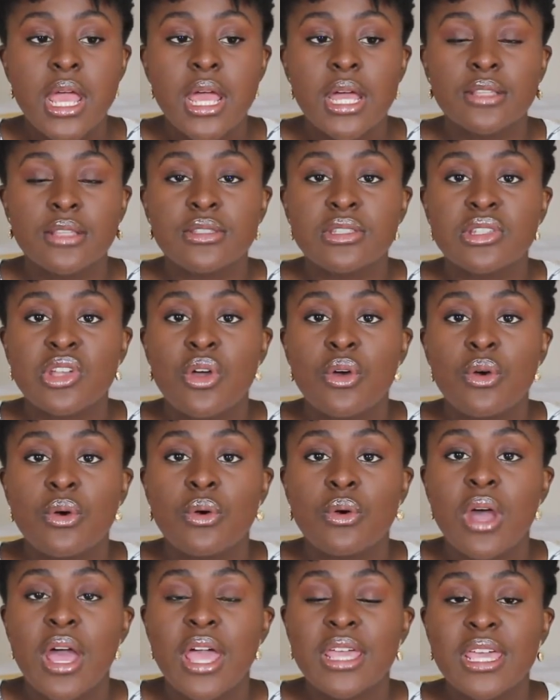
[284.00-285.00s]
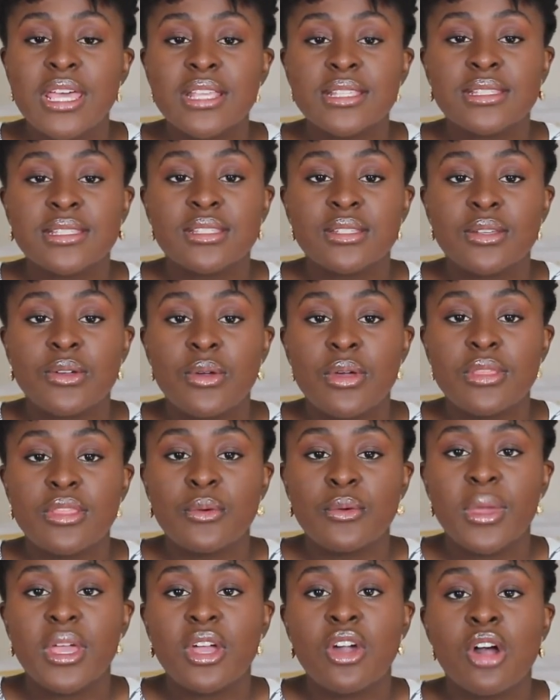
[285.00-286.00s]
And so I guess
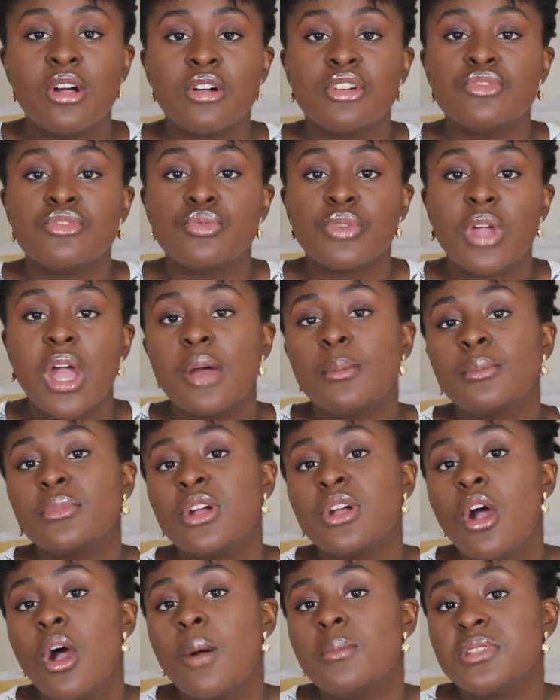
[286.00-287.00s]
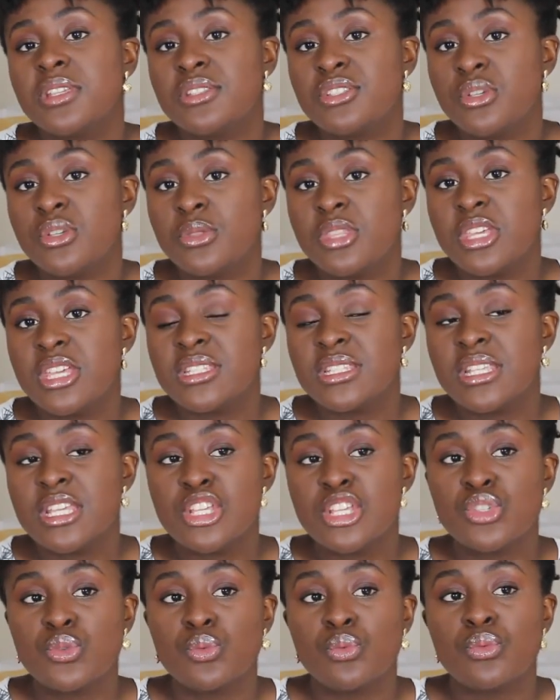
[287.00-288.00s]
the way college comes into this
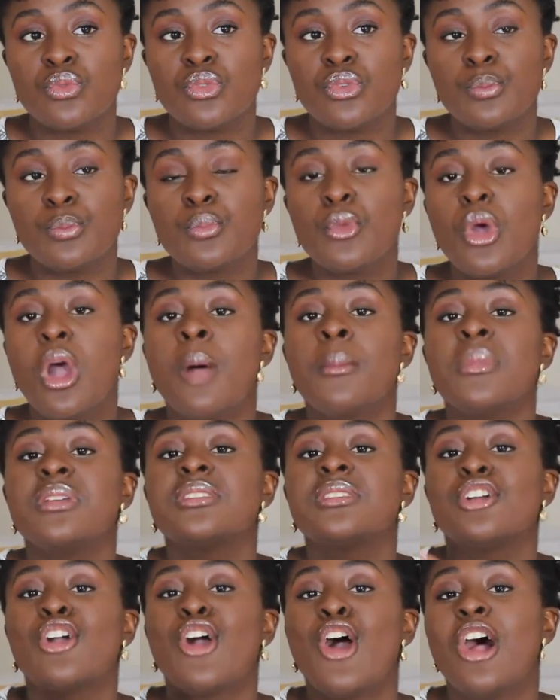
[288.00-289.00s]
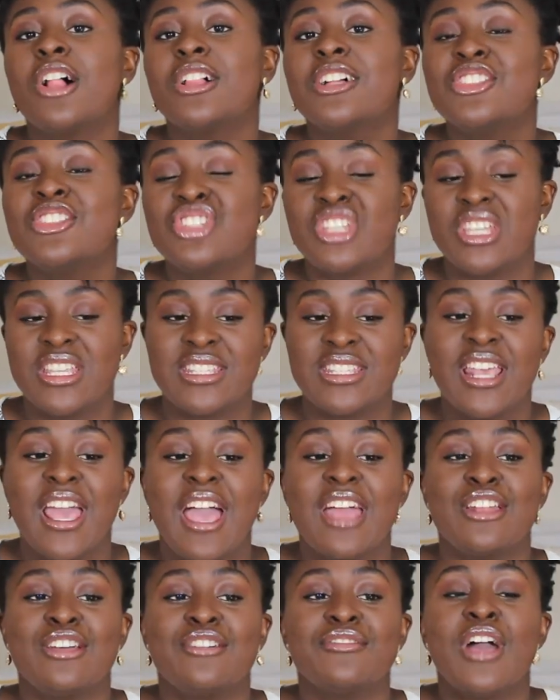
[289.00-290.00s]
is coming to college is
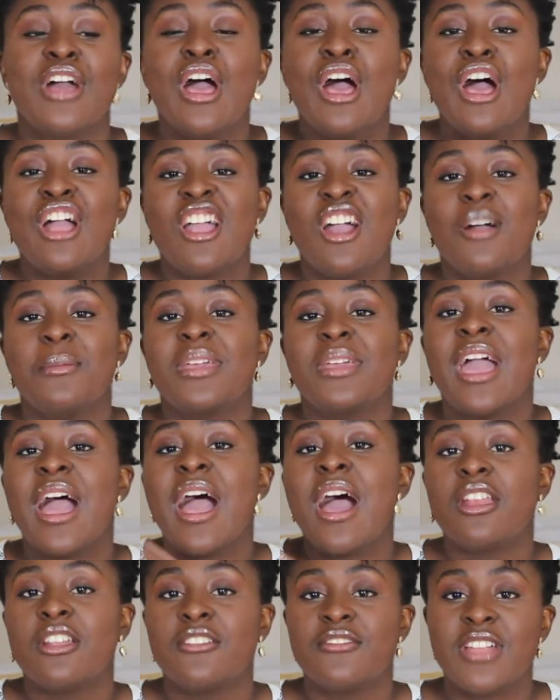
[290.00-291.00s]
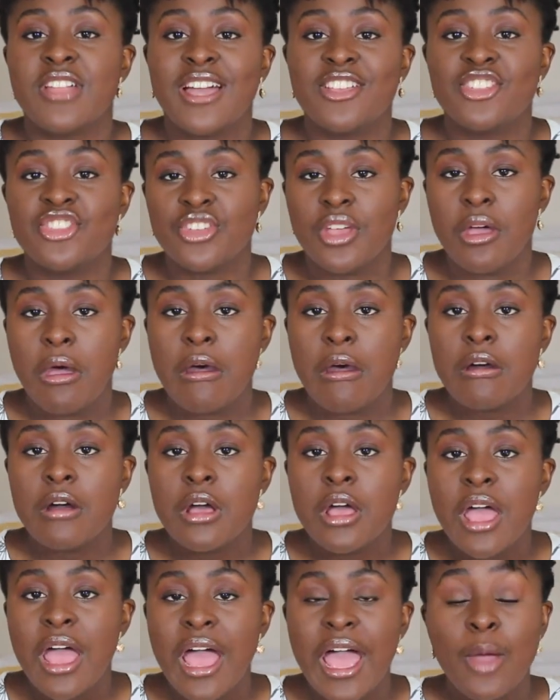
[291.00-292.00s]
kind of coming out of that shell.
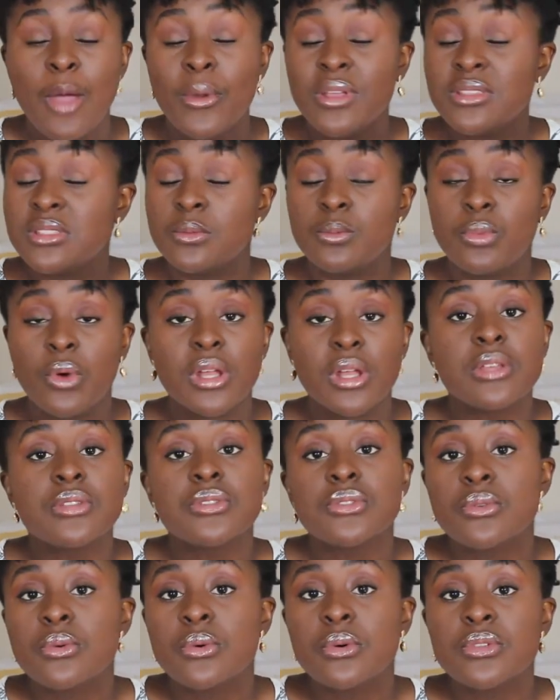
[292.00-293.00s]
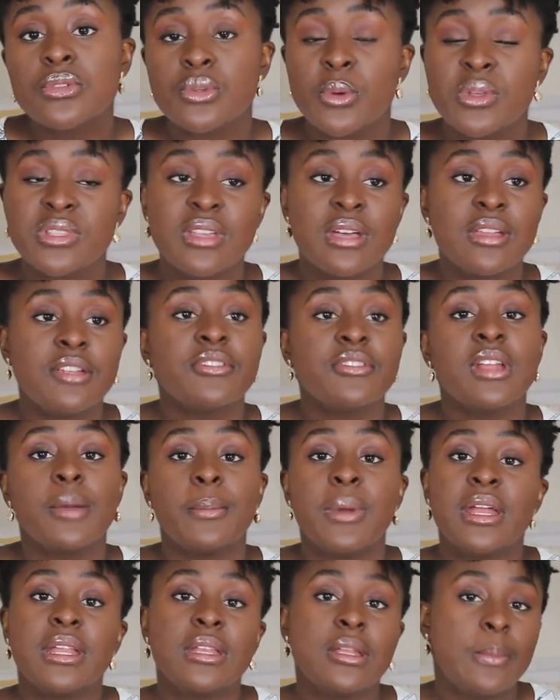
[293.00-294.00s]
I went to boarding school, so it's not even
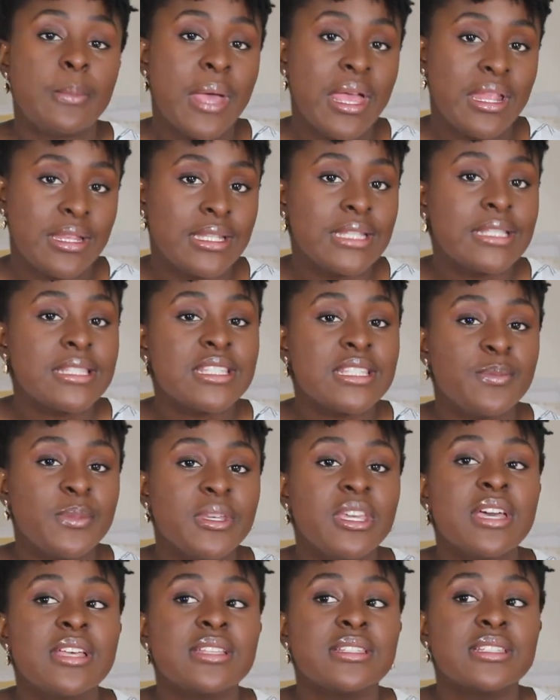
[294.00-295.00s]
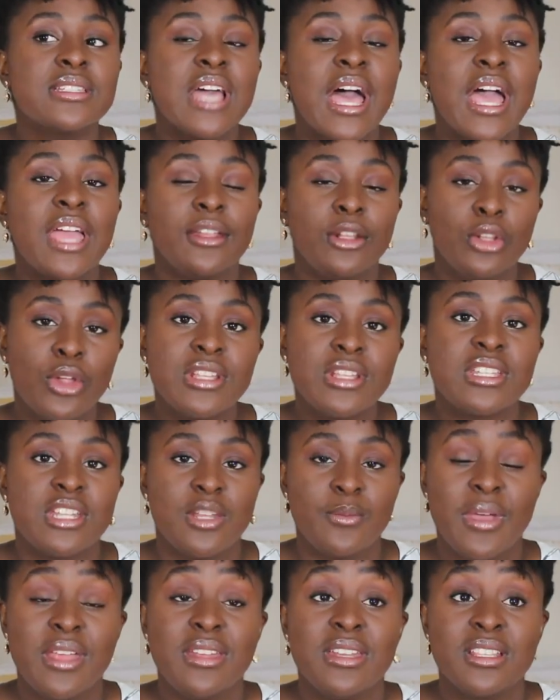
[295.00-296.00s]
about independence, because I learned
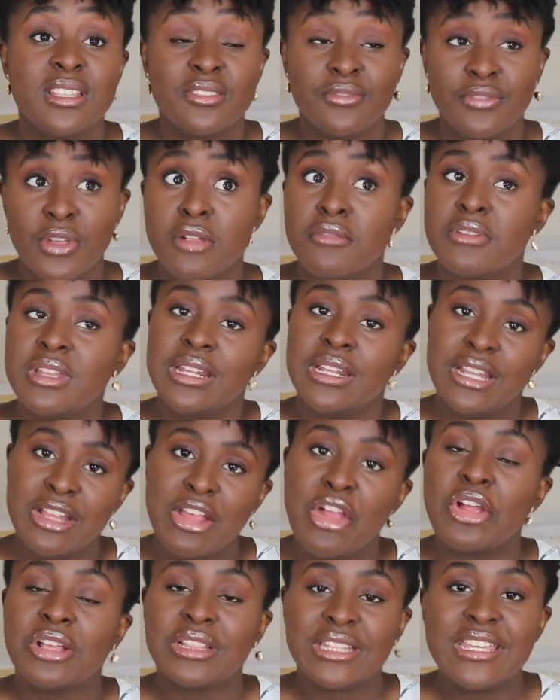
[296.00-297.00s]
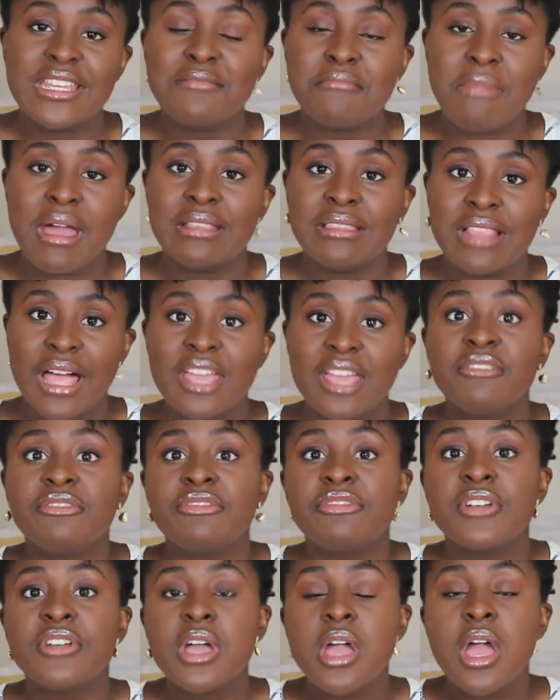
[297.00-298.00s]
independence very early in my
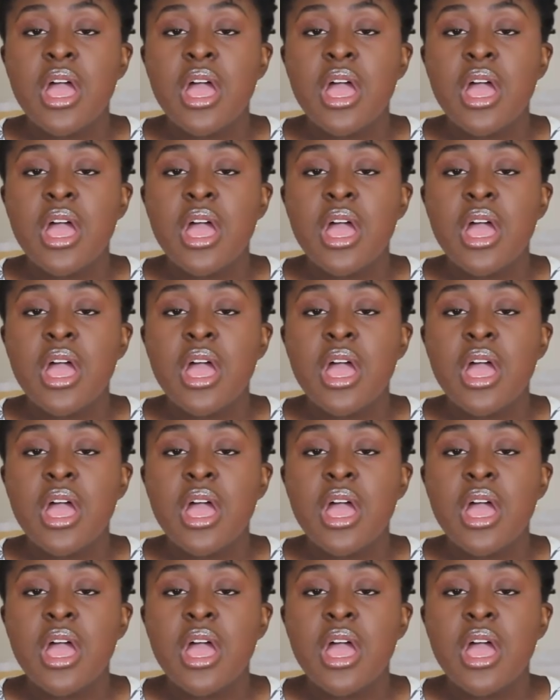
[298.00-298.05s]
life.